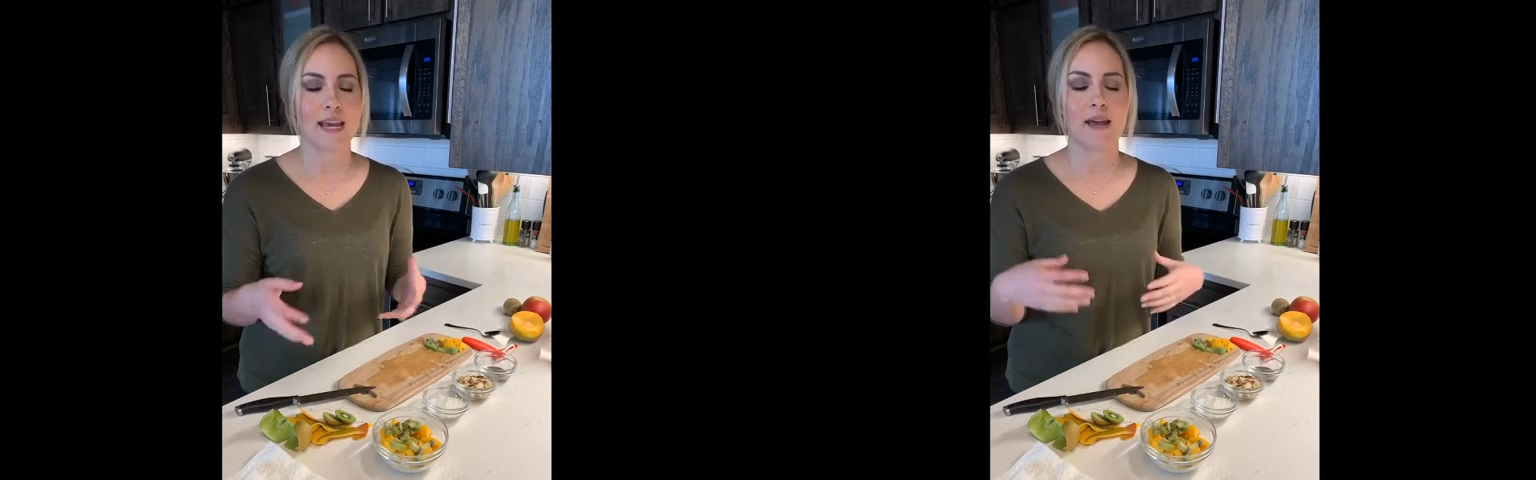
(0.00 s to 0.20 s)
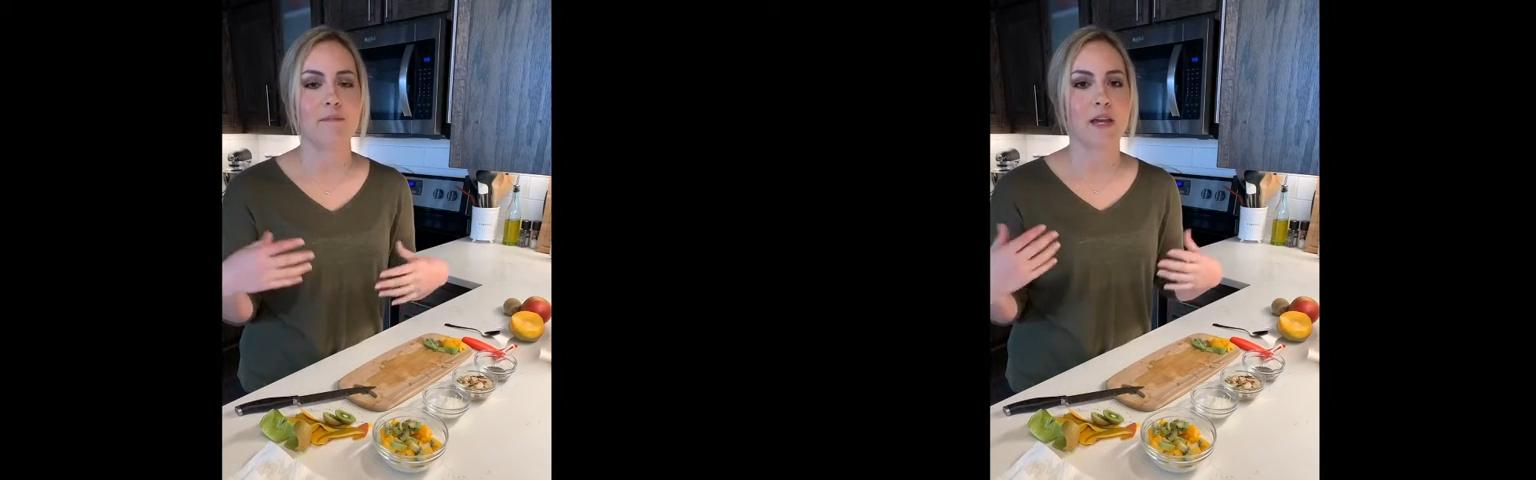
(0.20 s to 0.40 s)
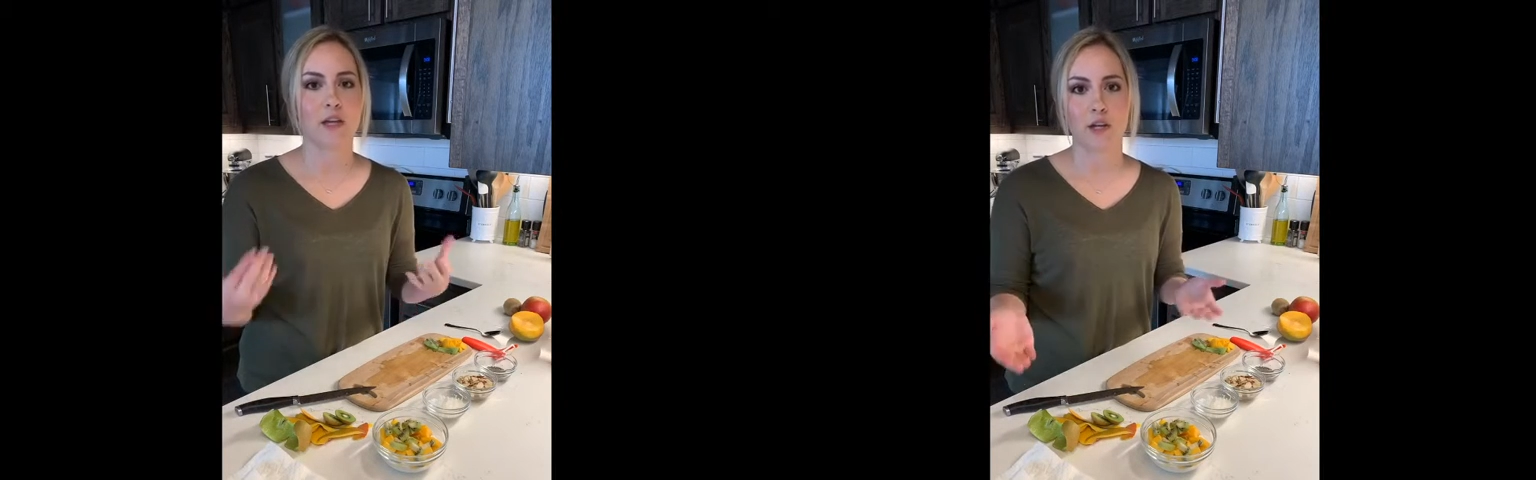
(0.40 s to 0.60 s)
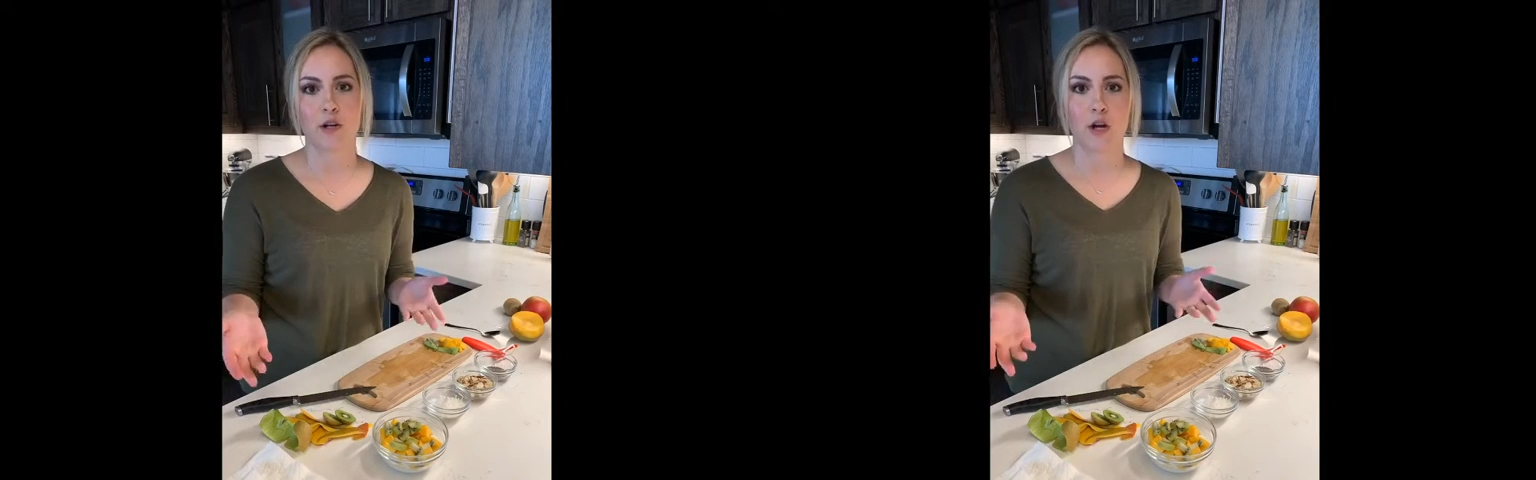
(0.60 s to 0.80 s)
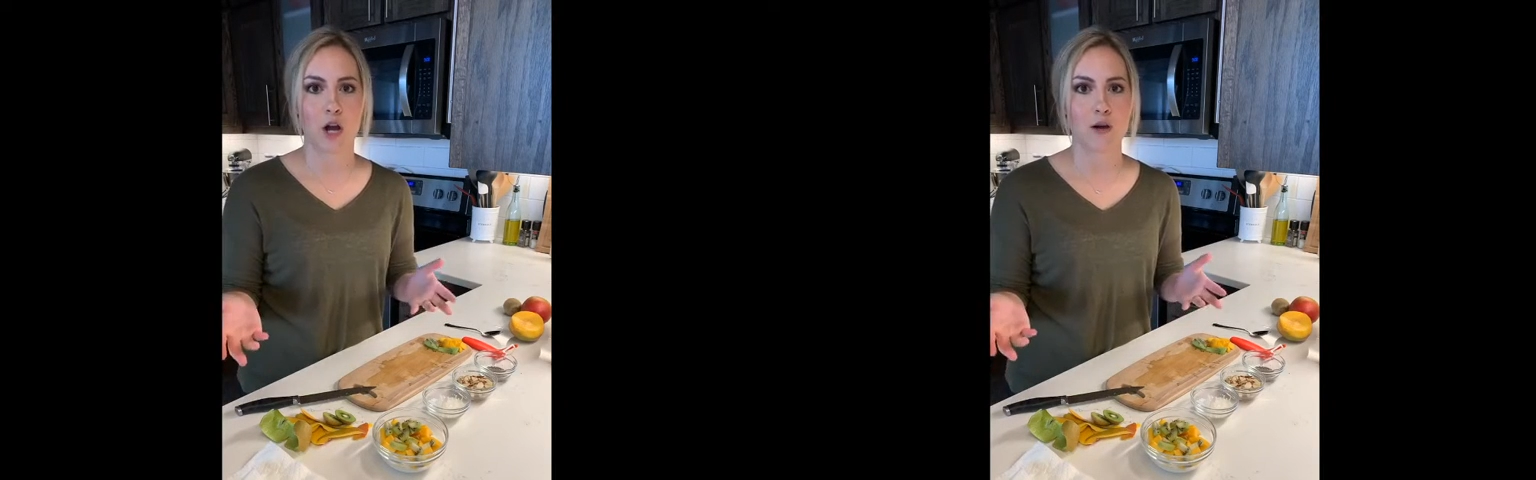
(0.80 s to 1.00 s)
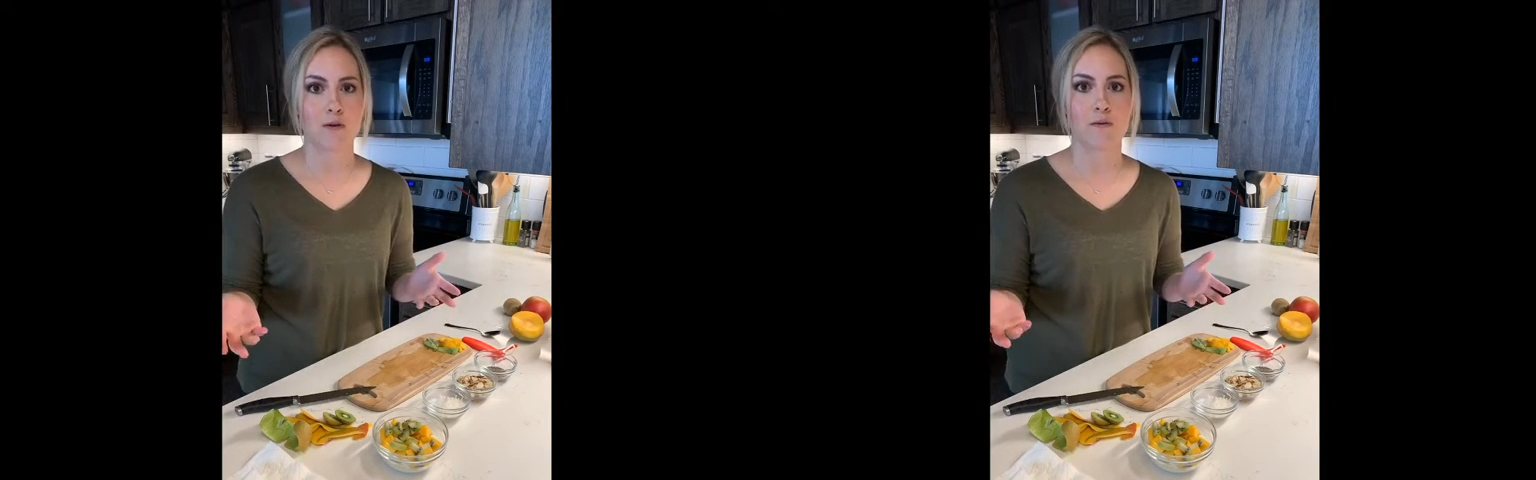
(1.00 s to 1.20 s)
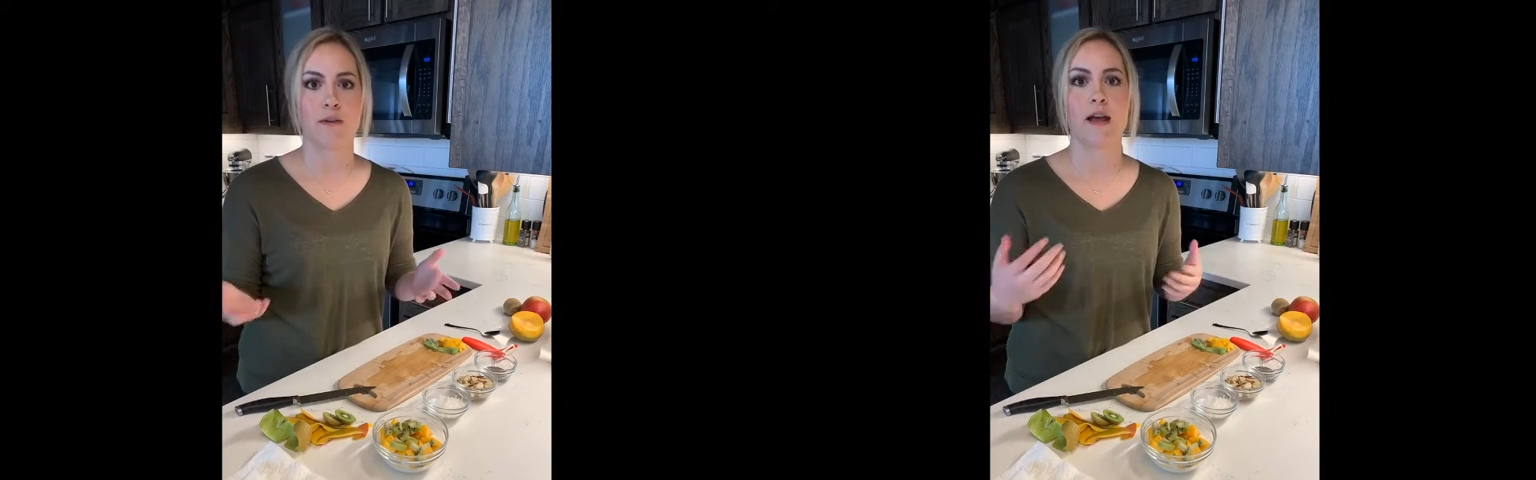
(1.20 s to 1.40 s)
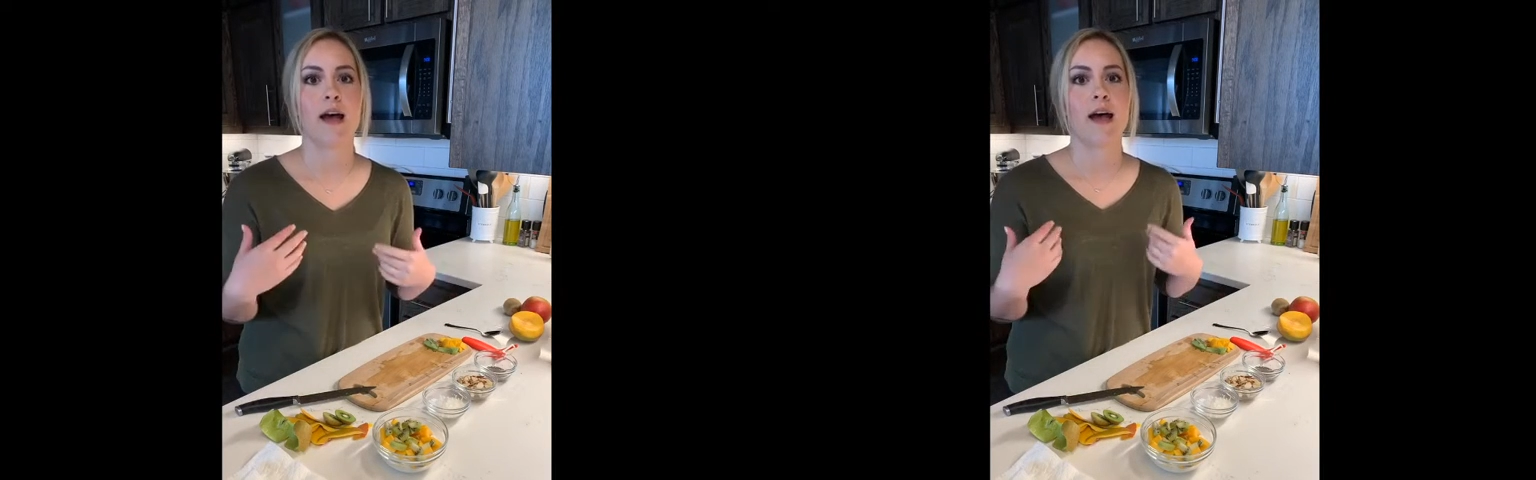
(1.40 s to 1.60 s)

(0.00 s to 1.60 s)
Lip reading: it and make it your own.